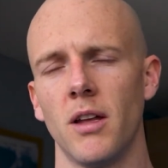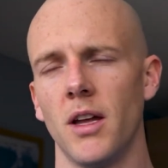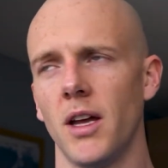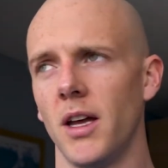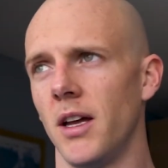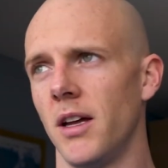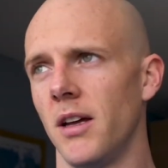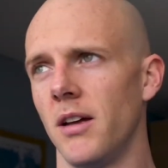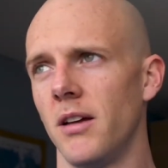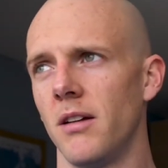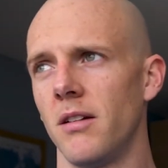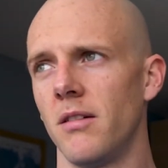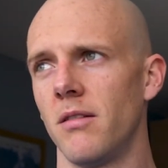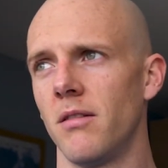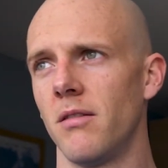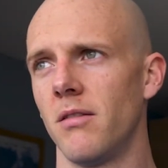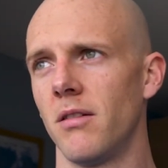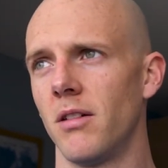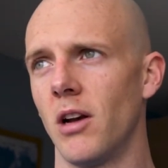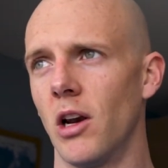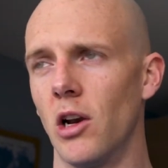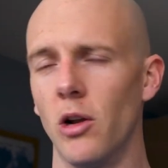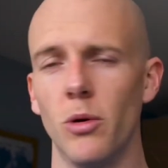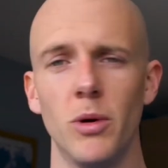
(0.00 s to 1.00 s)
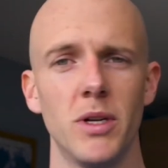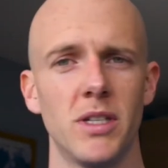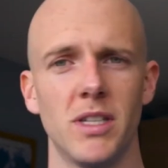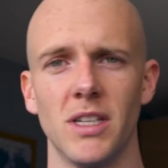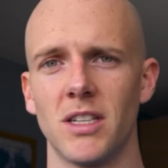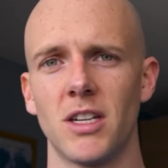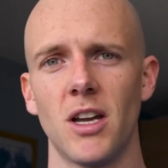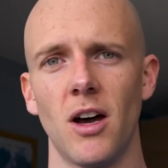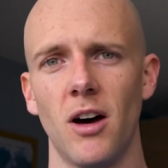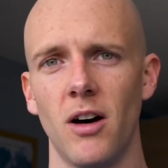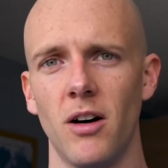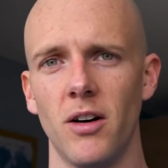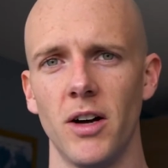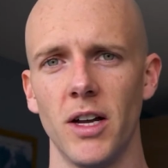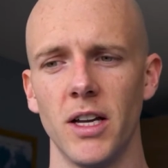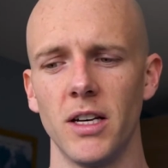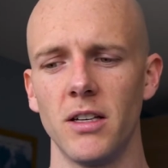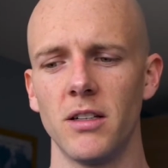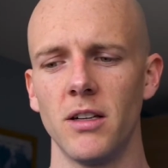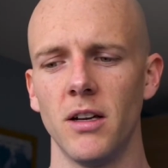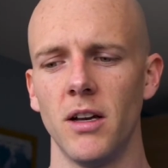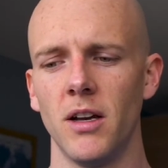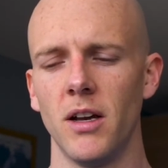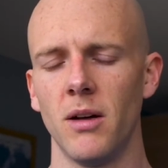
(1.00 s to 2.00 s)
uh, Lewis is
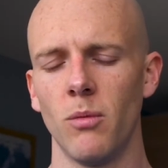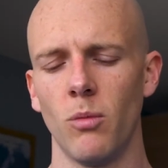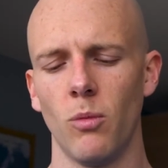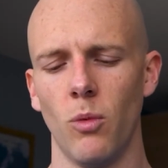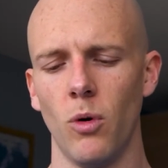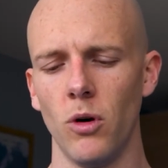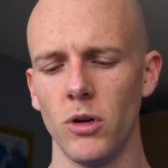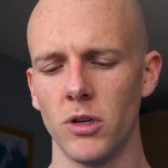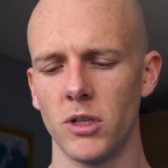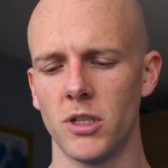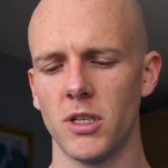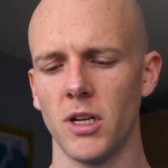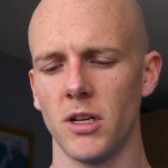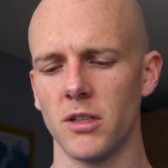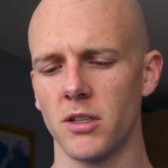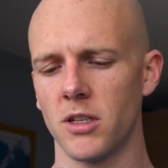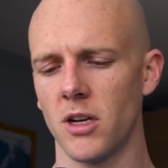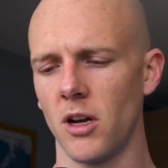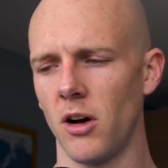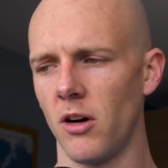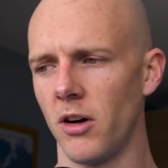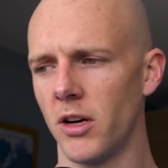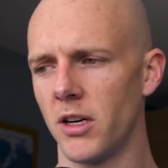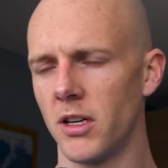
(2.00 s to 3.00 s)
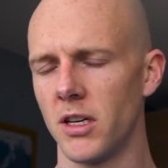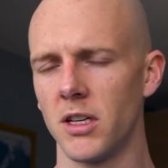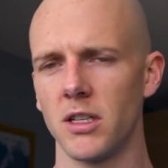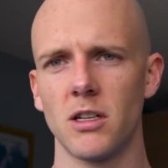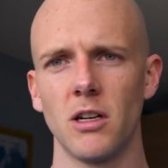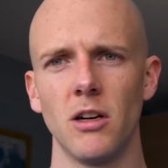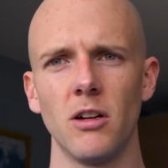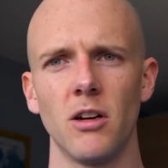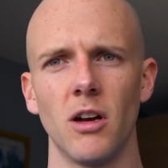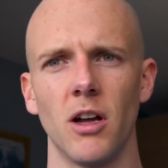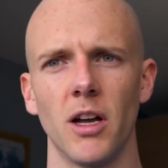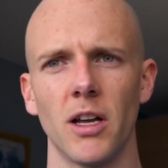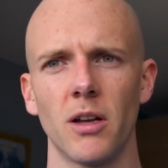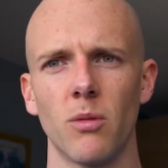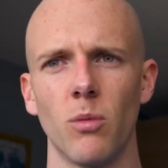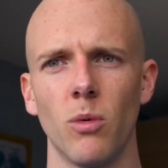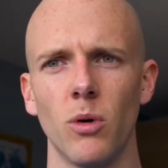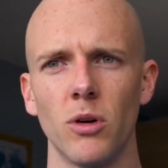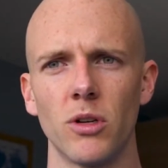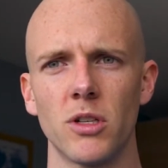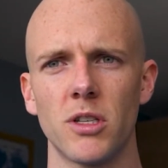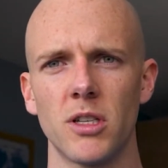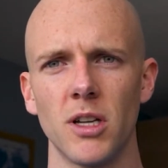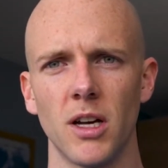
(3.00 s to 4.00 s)
kind, what does kindness look like?
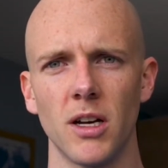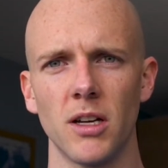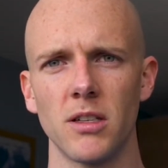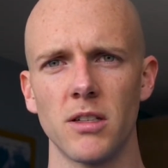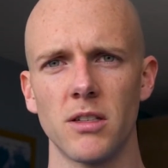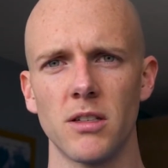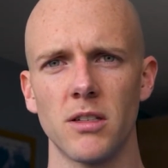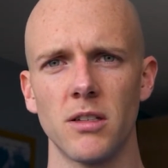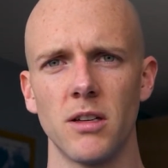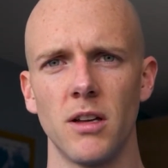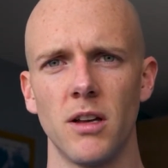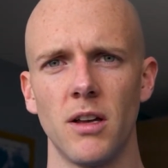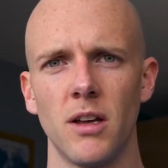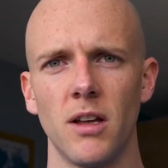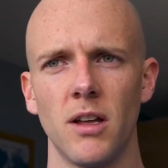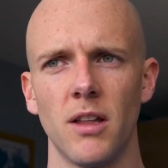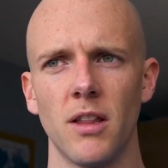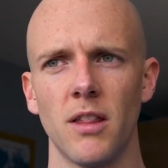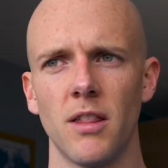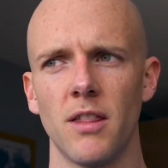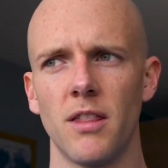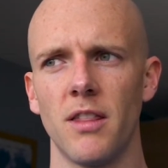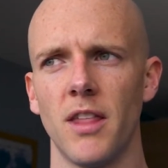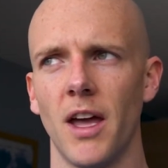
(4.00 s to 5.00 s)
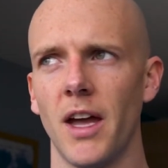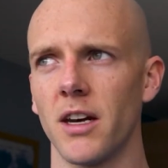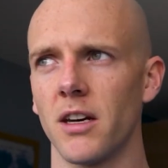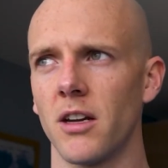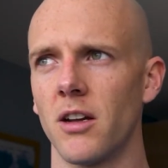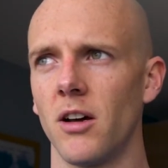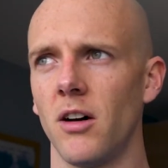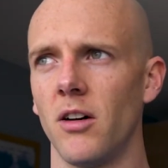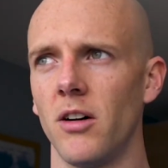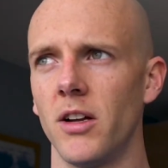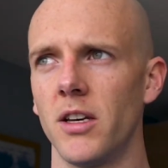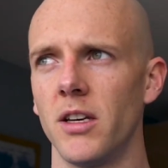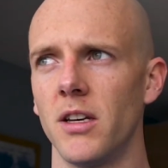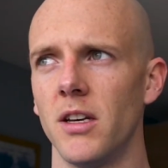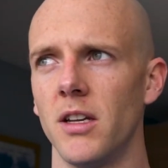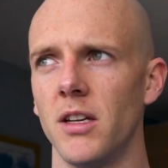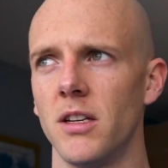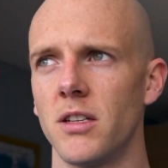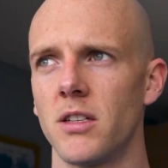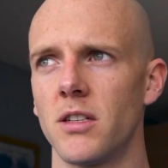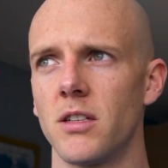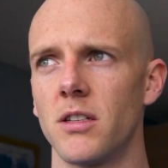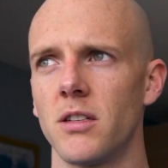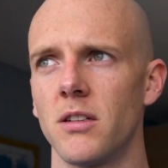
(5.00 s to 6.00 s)
What does that
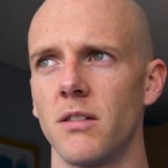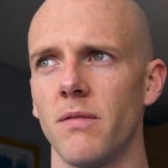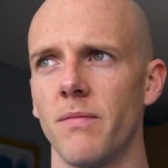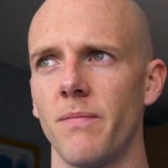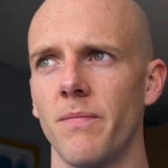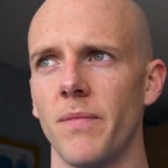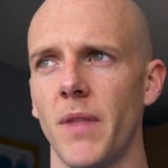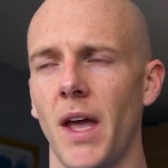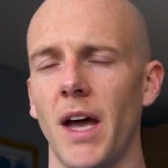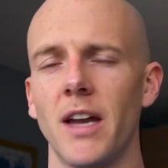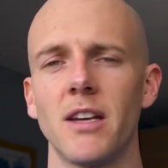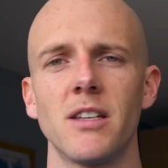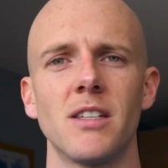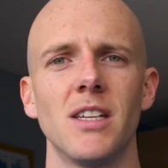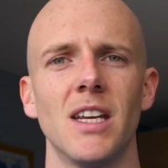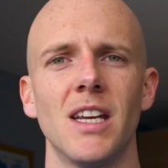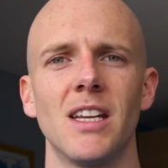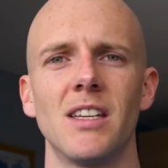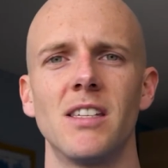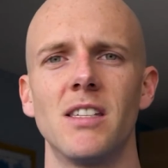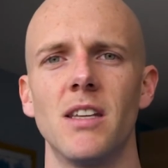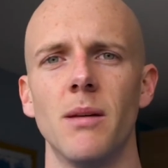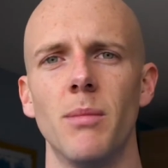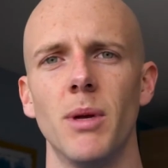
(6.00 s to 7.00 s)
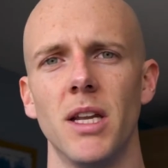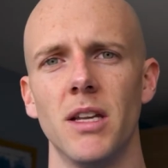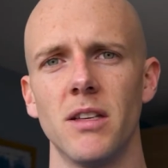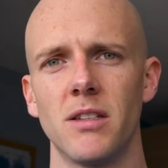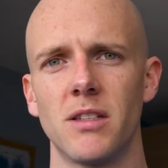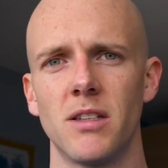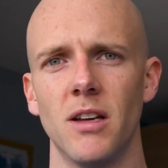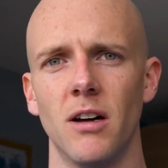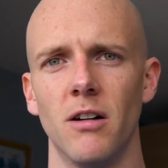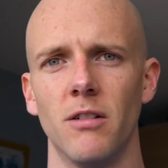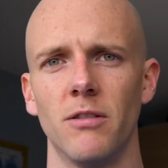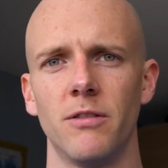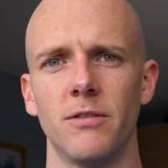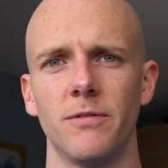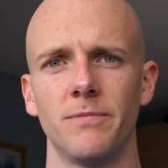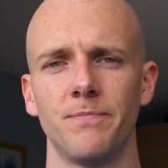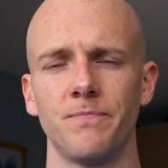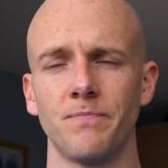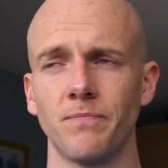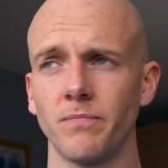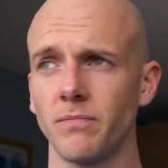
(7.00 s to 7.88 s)
kindness, how does it exhibit itself?